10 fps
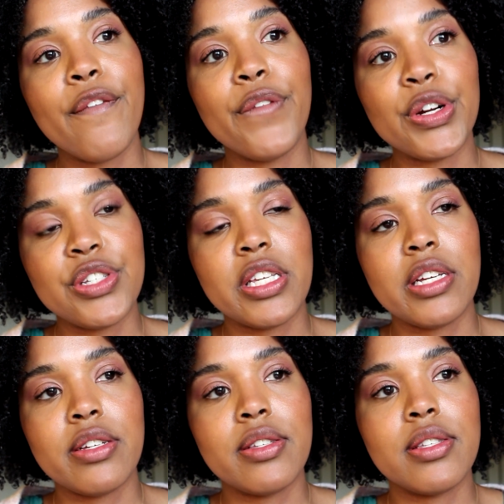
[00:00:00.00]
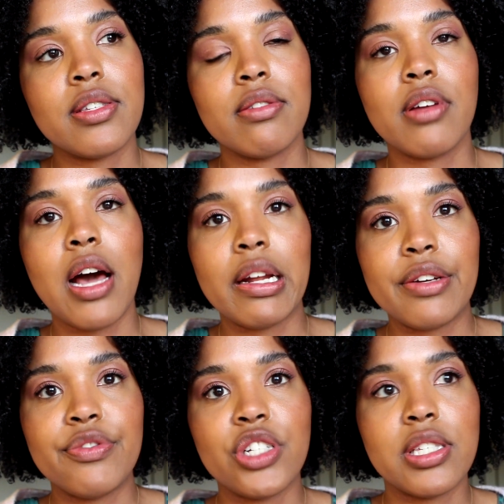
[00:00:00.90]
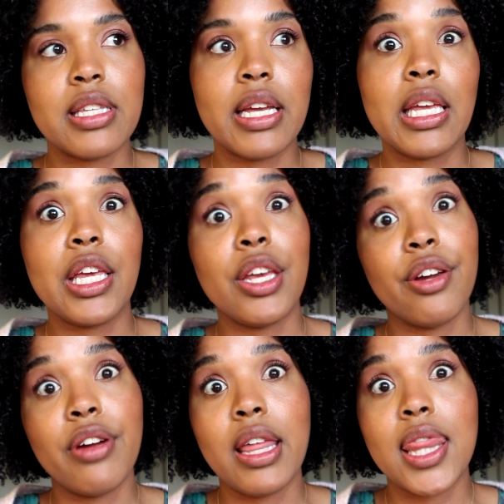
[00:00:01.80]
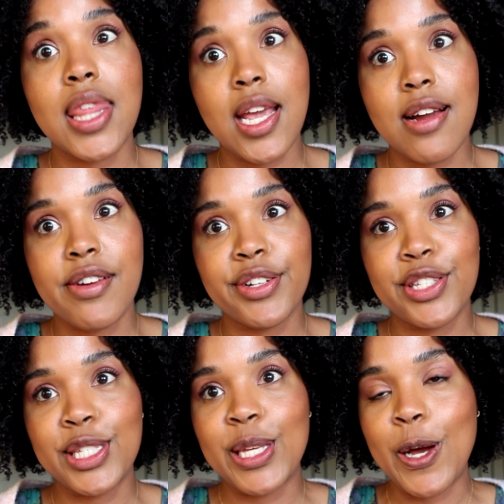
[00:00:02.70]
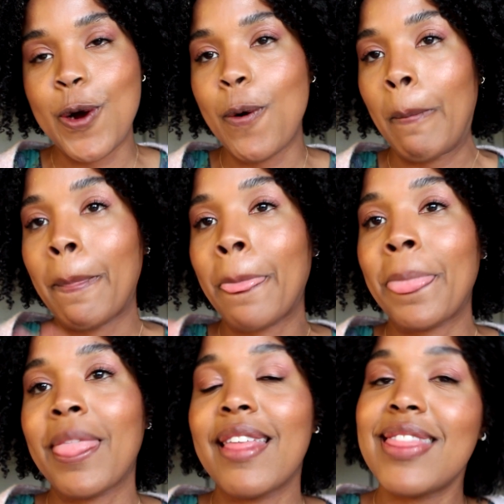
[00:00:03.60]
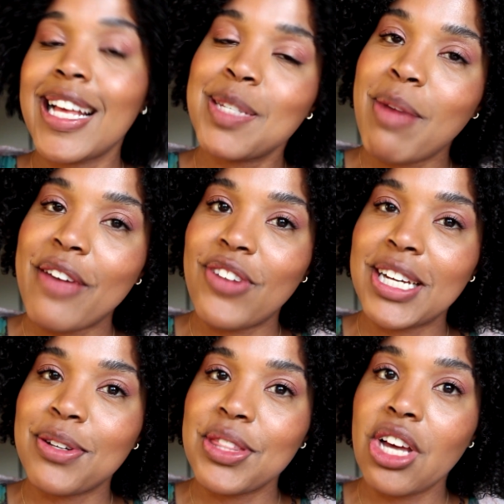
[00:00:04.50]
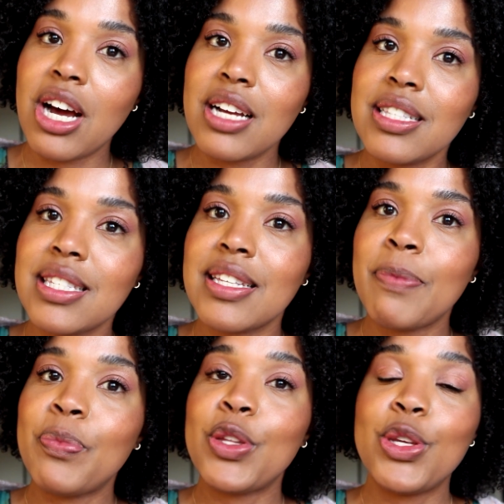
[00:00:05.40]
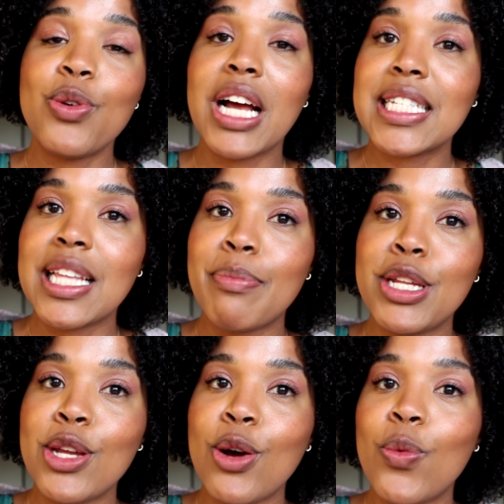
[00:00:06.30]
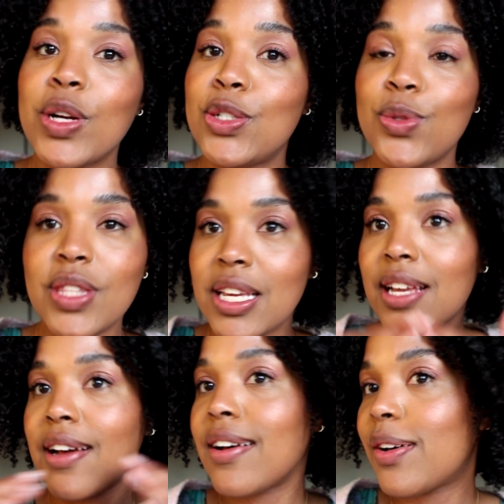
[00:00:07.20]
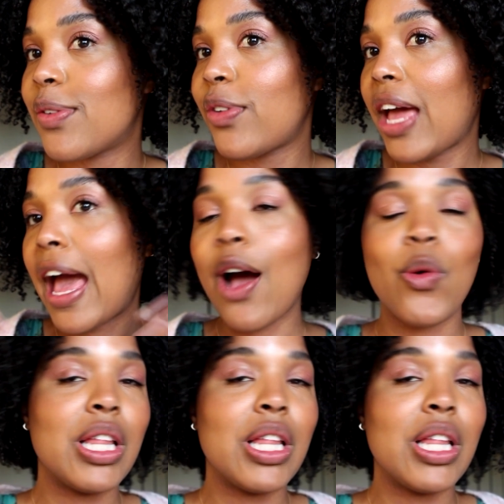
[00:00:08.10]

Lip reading: versus kind of just like here and there. So that's my final thoughts. You guys let me know what you think of how